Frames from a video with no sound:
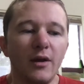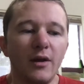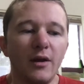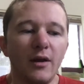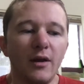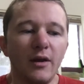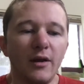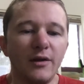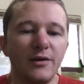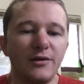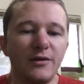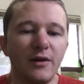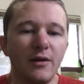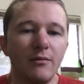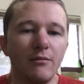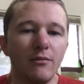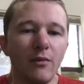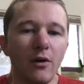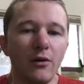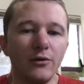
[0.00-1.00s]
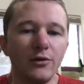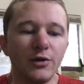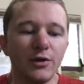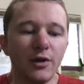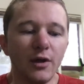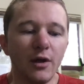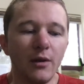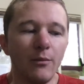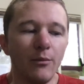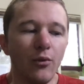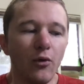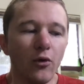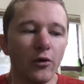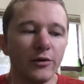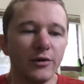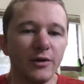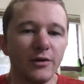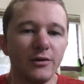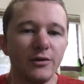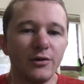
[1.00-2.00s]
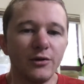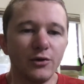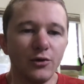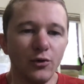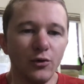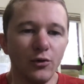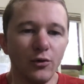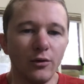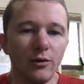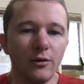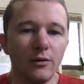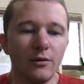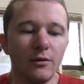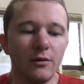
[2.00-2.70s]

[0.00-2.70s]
is the most important tool